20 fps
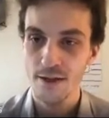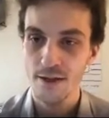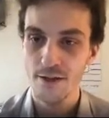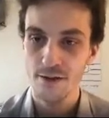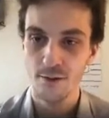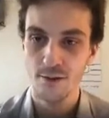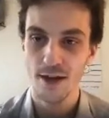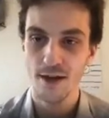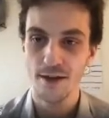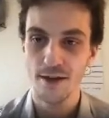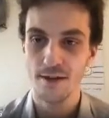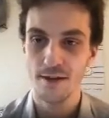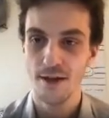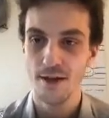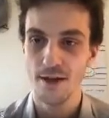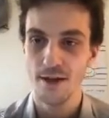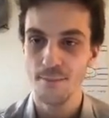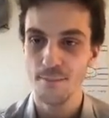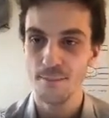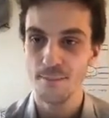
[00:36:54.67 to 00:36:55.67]
So yeah,
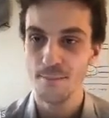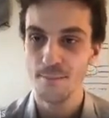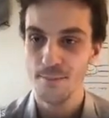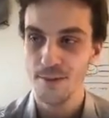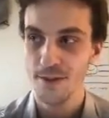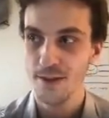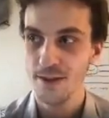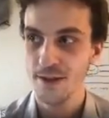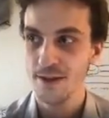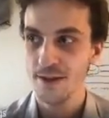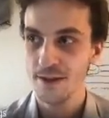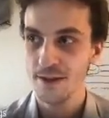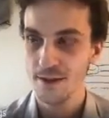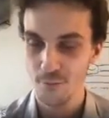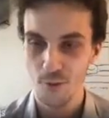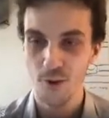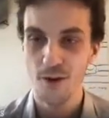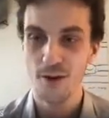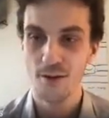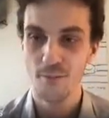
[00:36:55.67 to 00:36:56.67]
um,
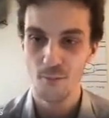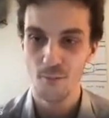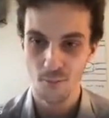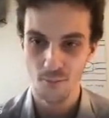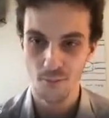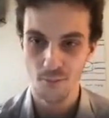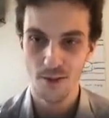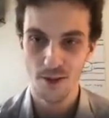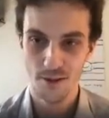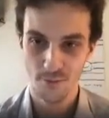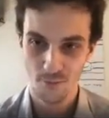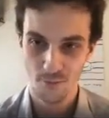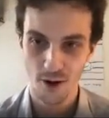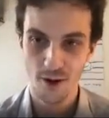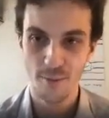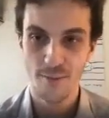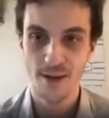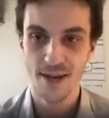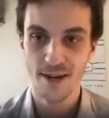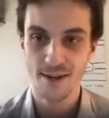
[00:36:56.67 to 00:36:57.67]
what
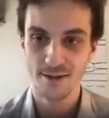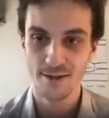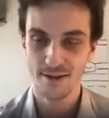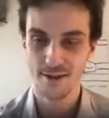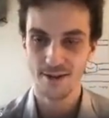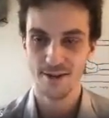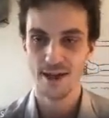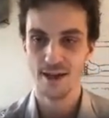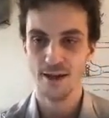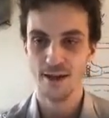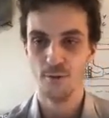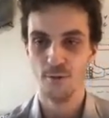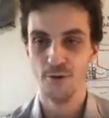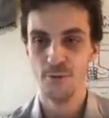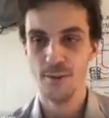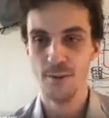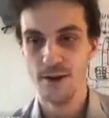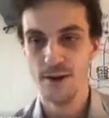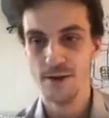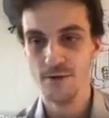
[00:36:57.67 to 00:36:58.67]
what I mean is exactly what
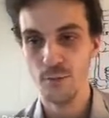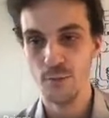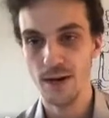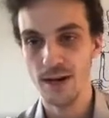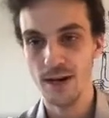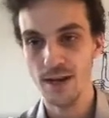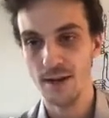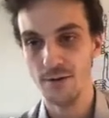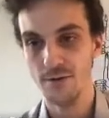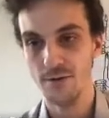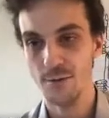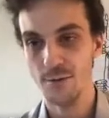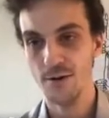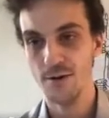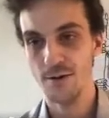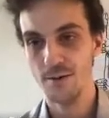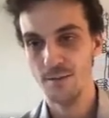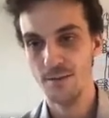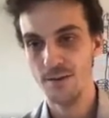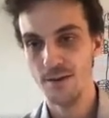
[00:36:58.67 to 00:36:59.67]
you mean by super Lie
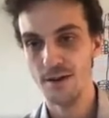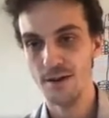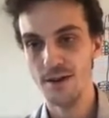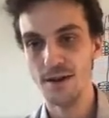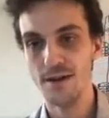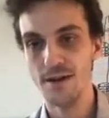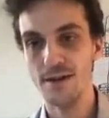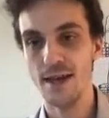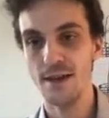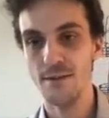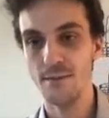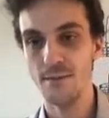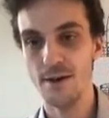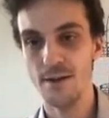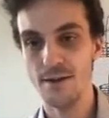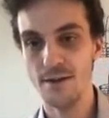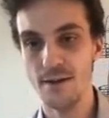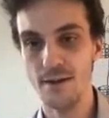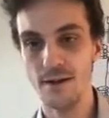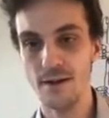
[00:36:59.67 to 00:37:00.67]
algebra. That it
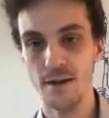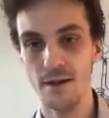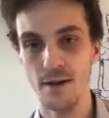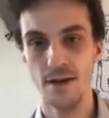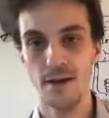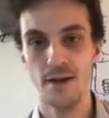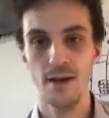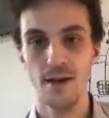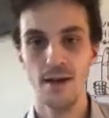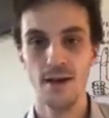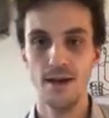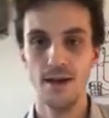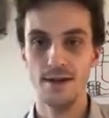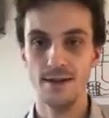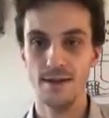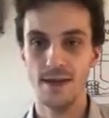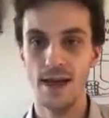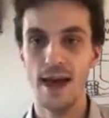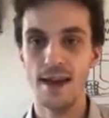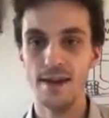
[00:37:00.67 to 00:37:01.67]
satisfies the
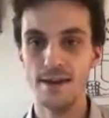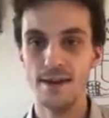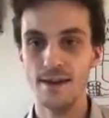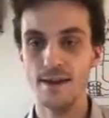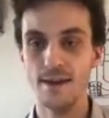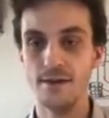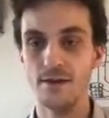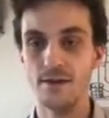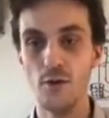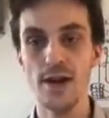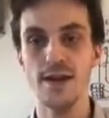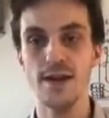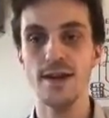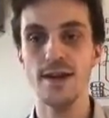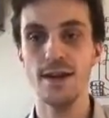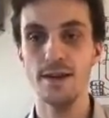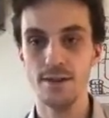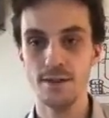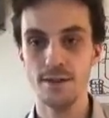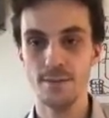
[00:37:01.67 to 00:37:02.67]
it's anti it's graded
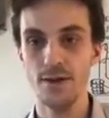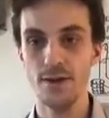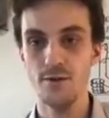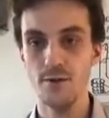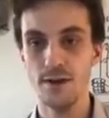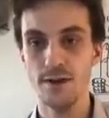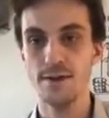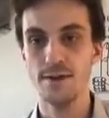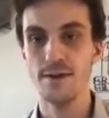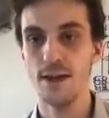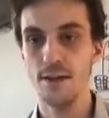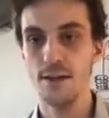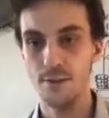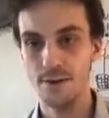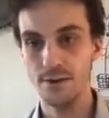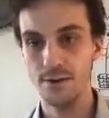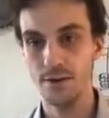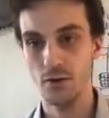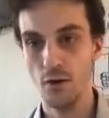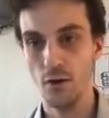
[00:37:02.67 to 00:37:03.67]
antisymmetric and
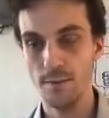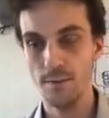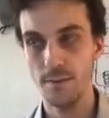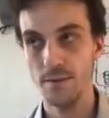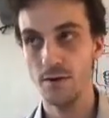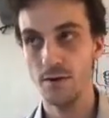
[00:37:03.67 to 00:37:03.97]
satisfies the, grade,